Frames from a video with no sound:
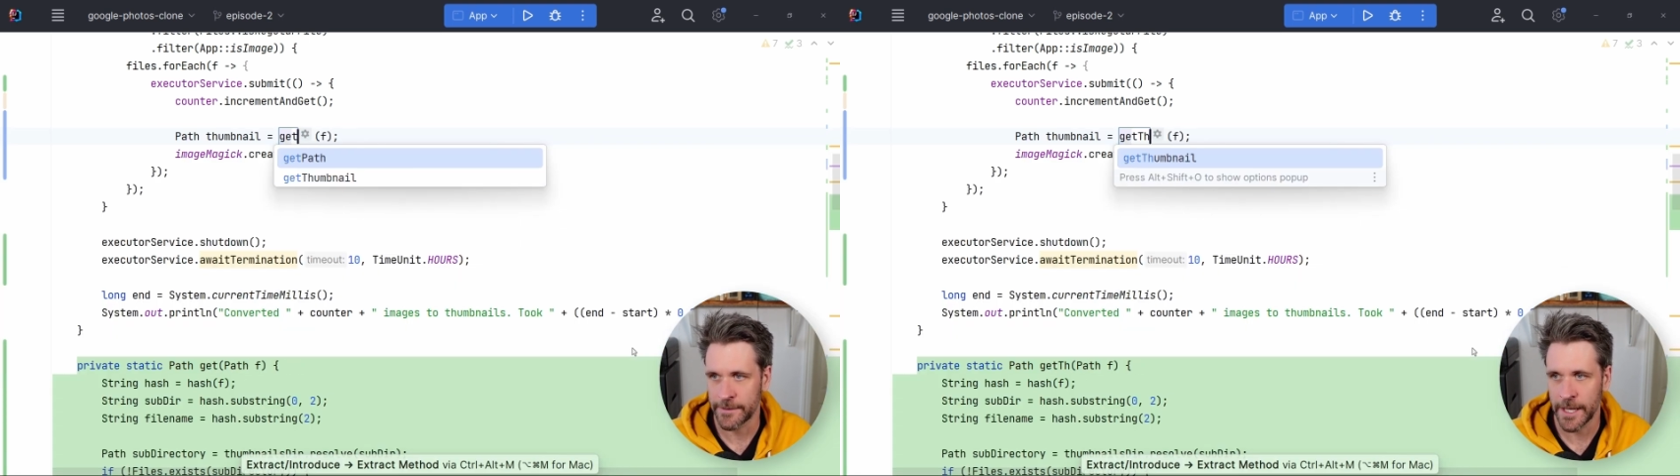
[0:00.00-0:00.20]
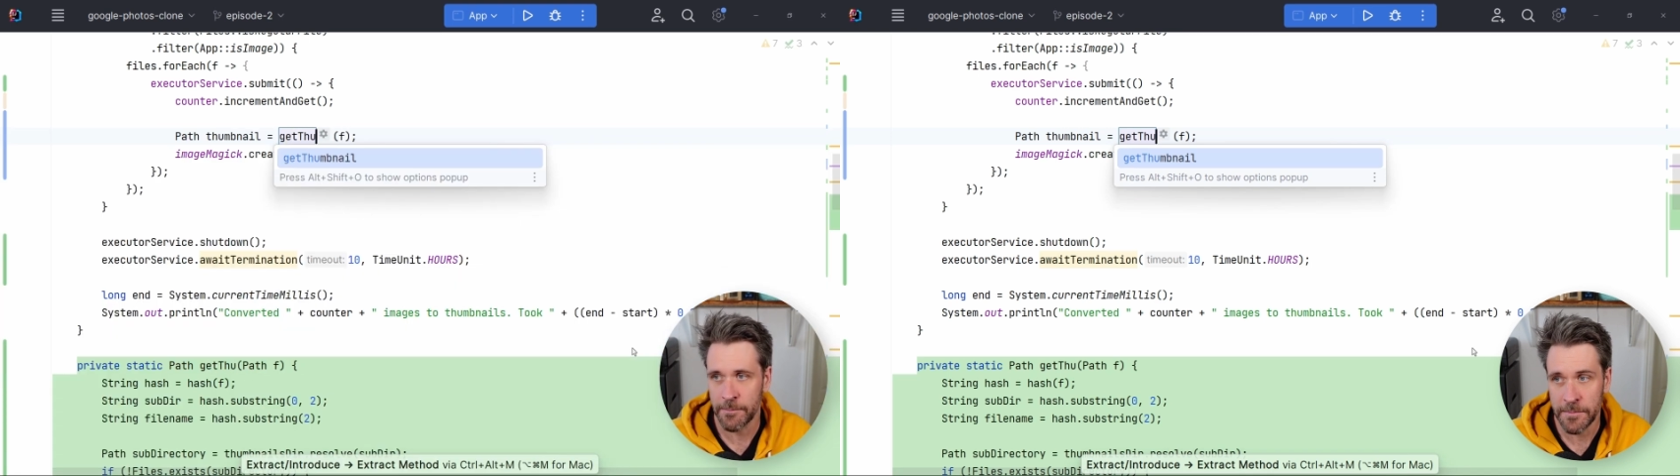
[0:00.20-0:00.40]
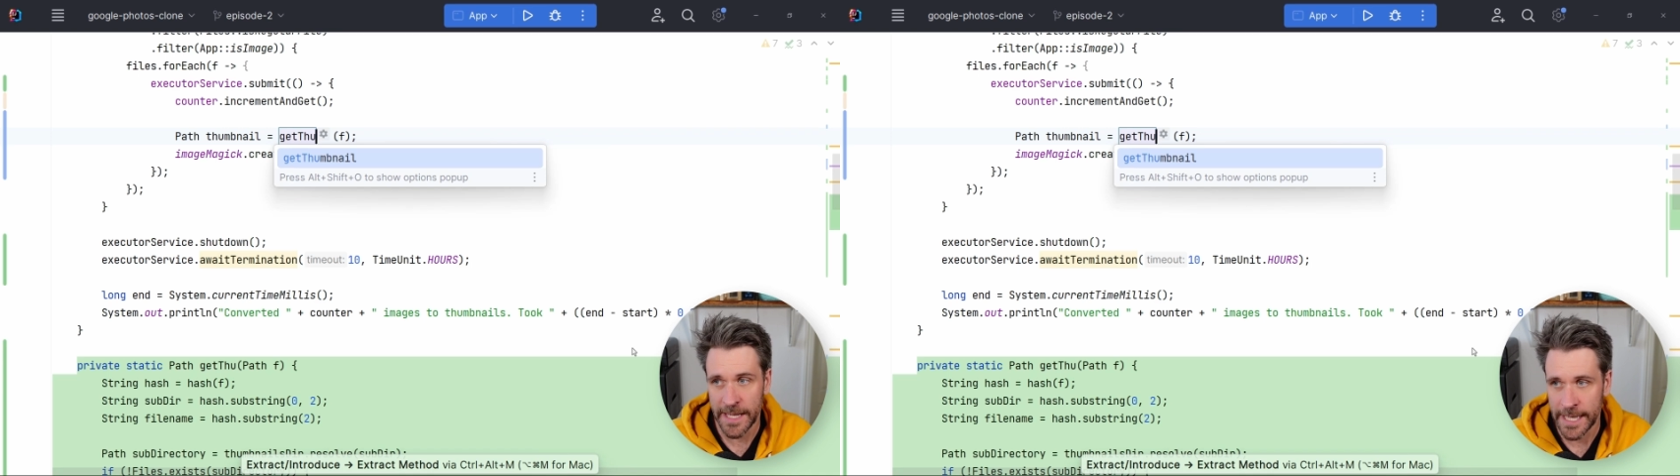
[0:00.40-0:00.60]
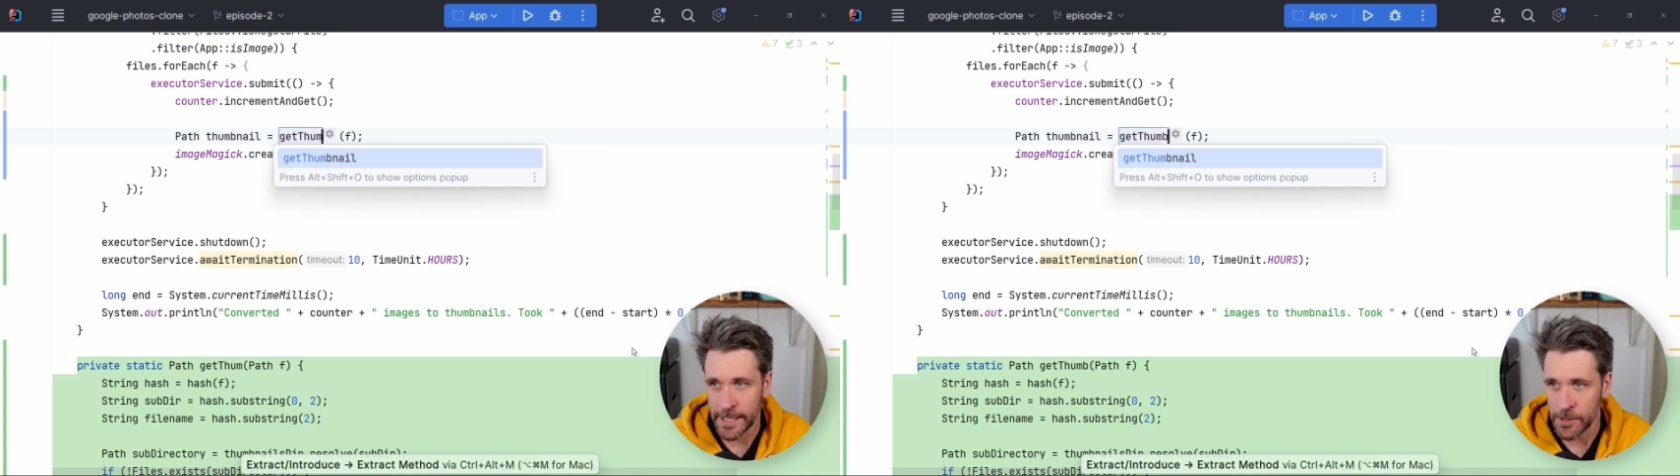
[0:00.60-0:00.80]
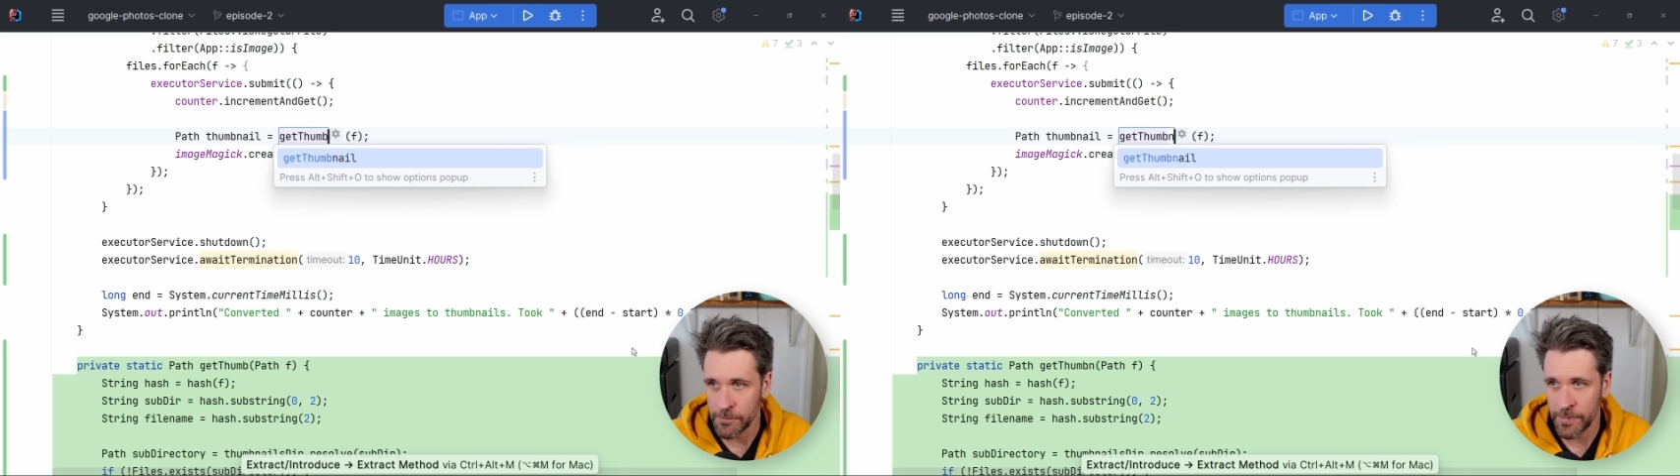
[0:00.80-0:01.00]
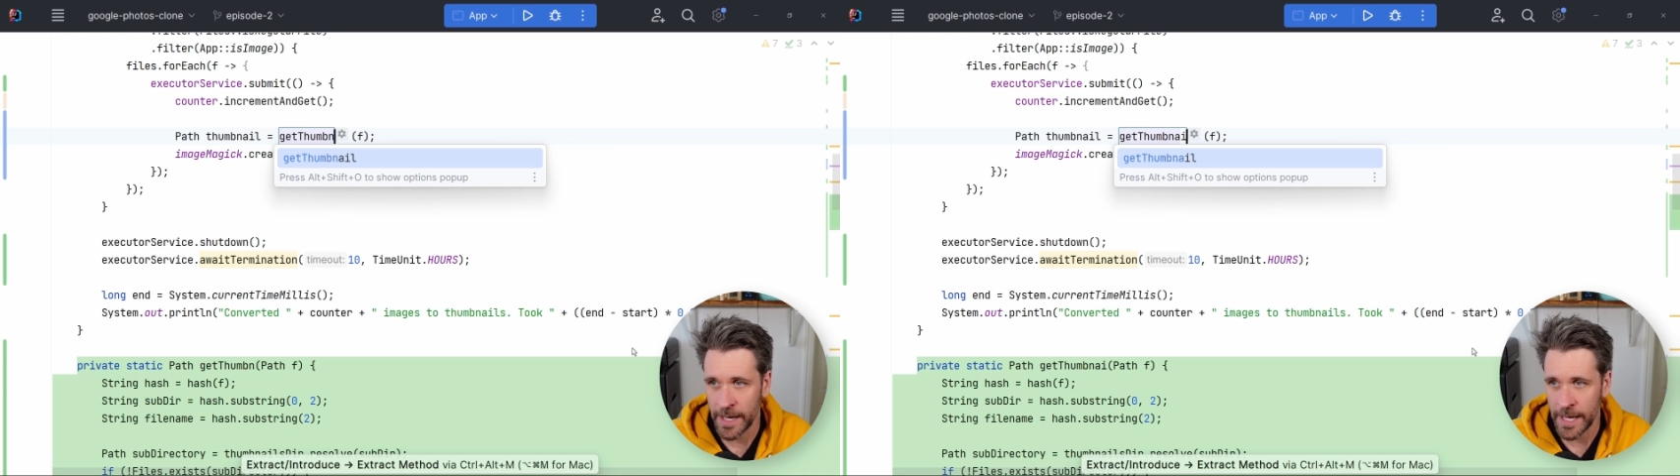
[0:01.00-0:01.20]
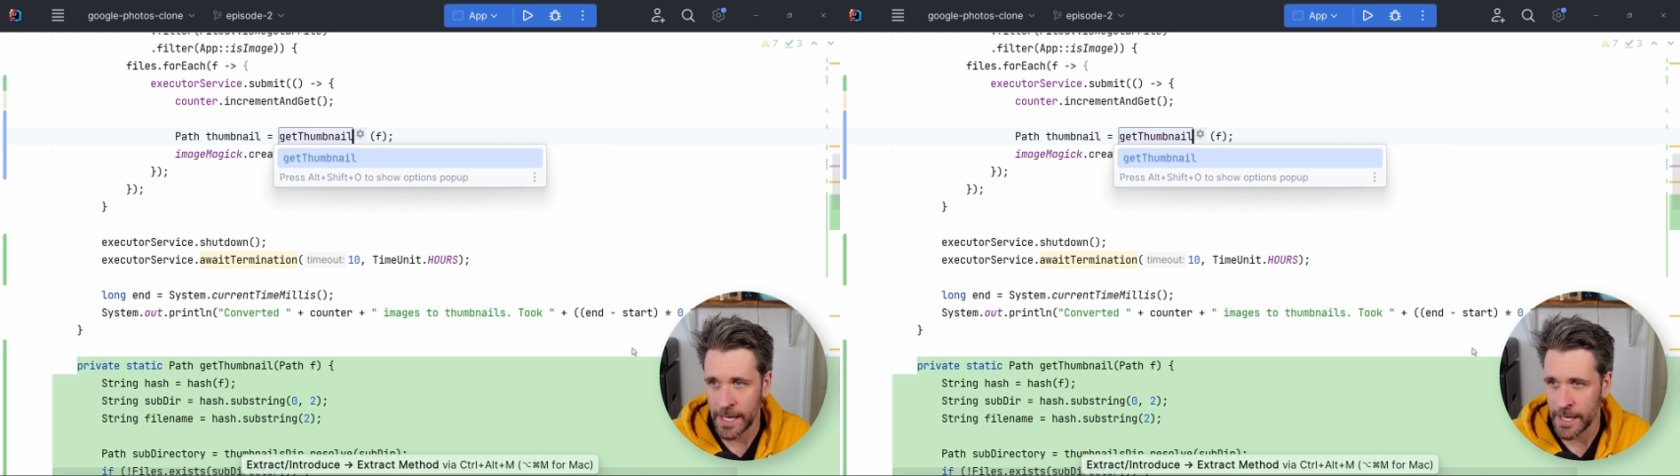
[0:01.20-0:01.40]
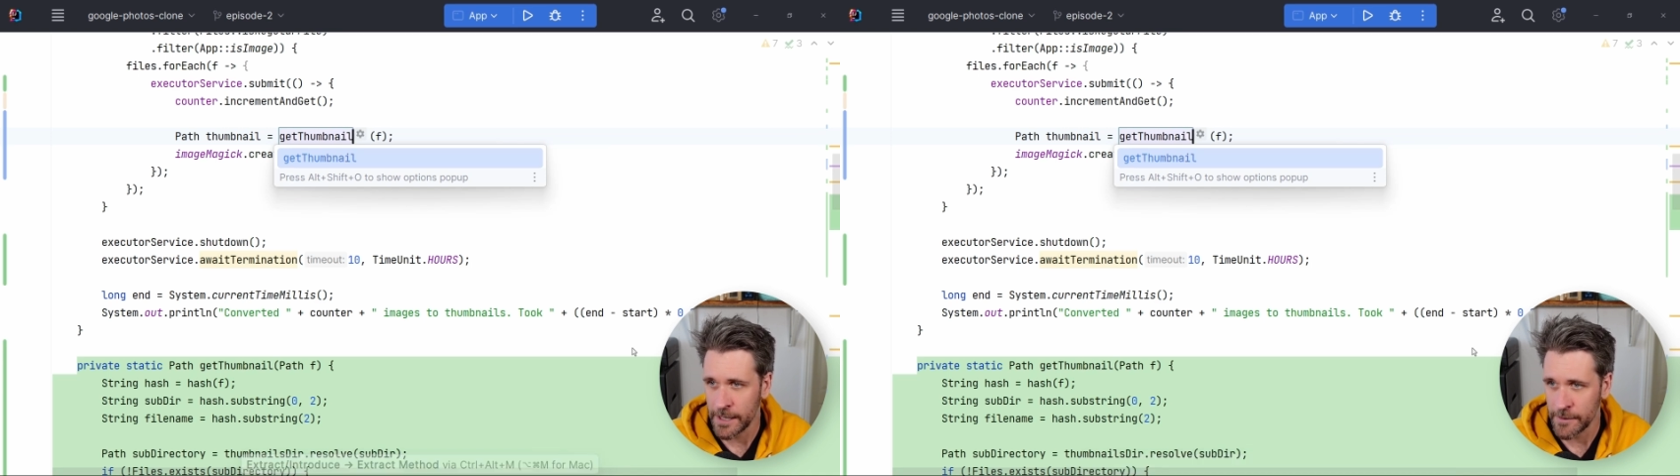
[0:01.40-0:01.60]
thumbnail
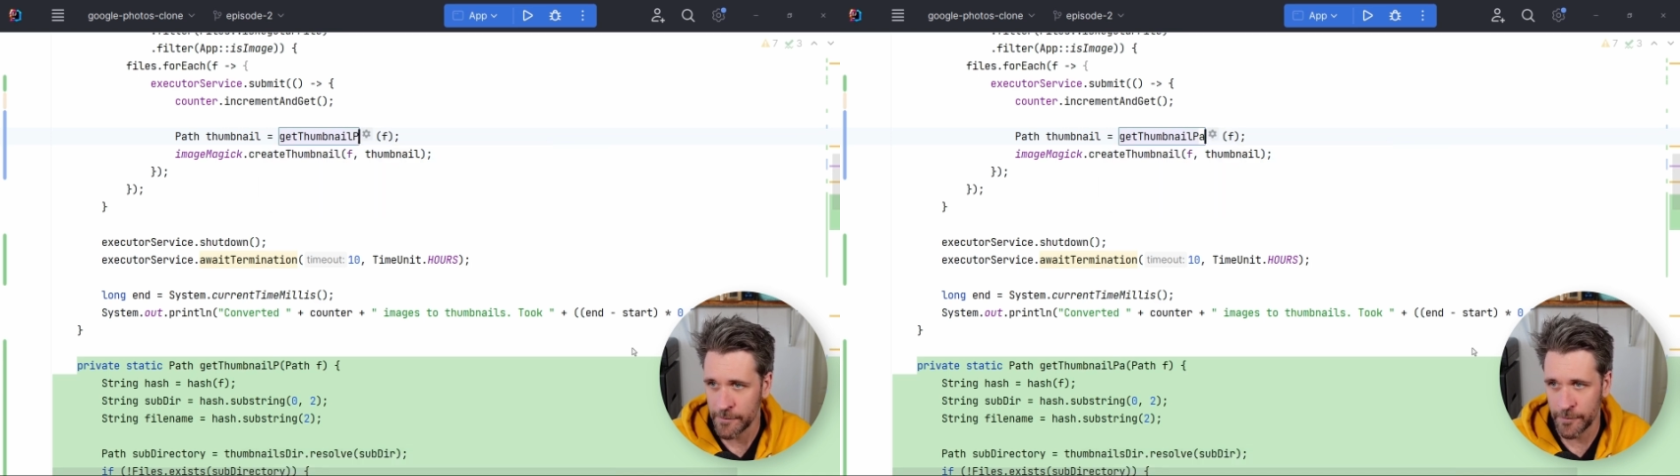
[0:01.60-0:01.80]
path,